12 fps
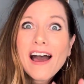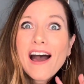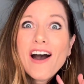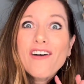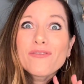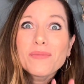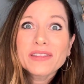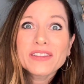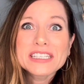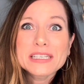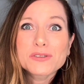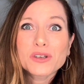of
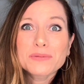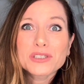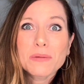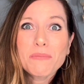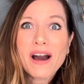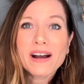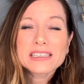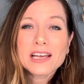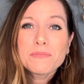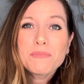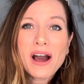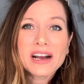monthly subscription box
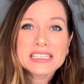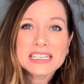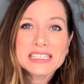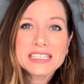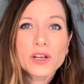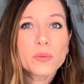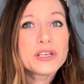unboxings here.